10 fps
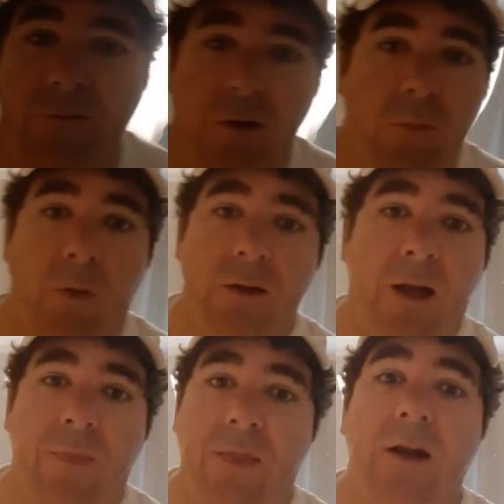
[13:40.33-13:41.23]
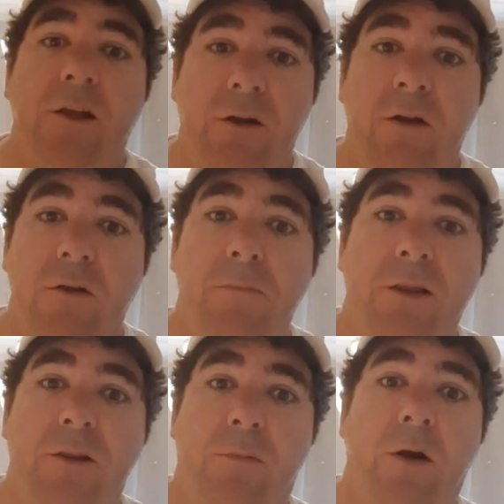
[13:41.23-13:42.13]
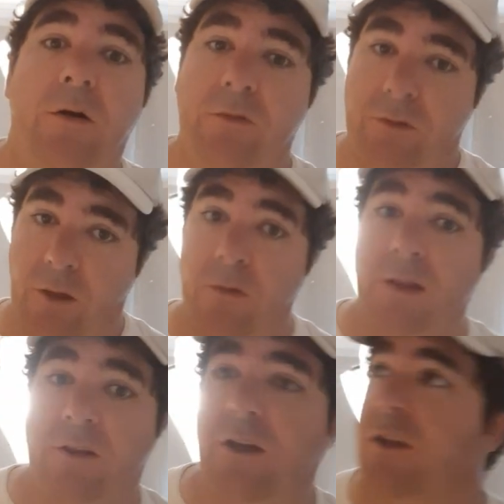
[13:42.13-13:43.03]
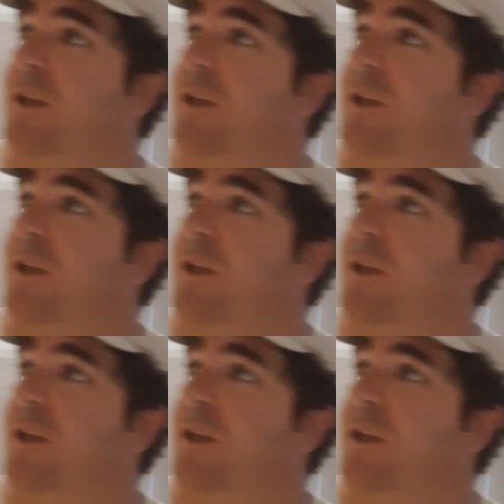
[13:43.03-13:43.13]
there's one not there, you know you missed a row, so it's good to